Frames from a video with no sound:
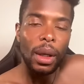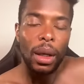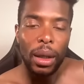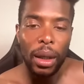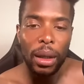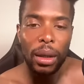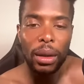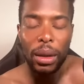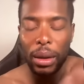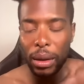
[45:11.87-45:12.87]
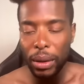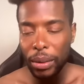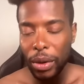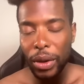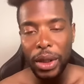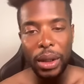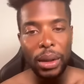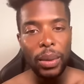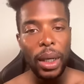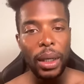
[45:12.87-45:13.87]
Again, um,
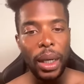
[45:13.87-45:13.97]
Chrisean Rock